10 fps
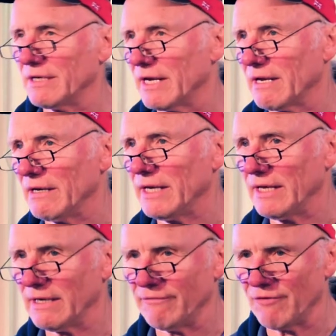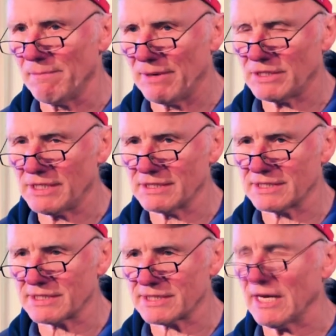I can hear everybody
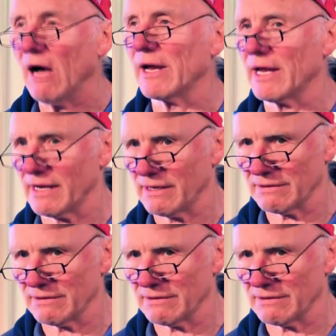sighing.